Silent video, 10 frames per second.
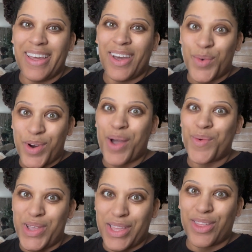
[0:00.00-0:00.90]
We're at
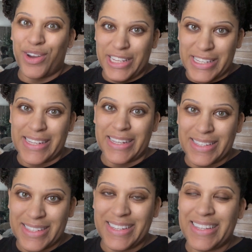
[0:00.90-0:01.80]
week
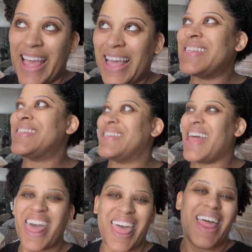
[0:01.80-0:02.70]
36. Yes,
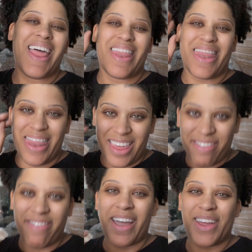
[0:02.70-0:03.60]
the
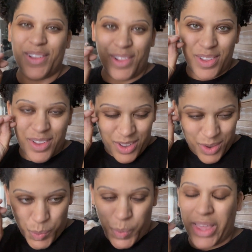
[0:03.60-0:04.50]
final
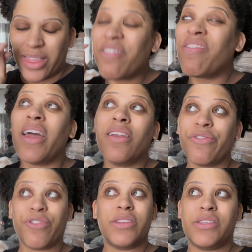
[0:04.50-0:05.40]
week, the final
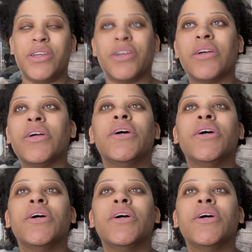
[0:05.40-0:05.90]
frontier,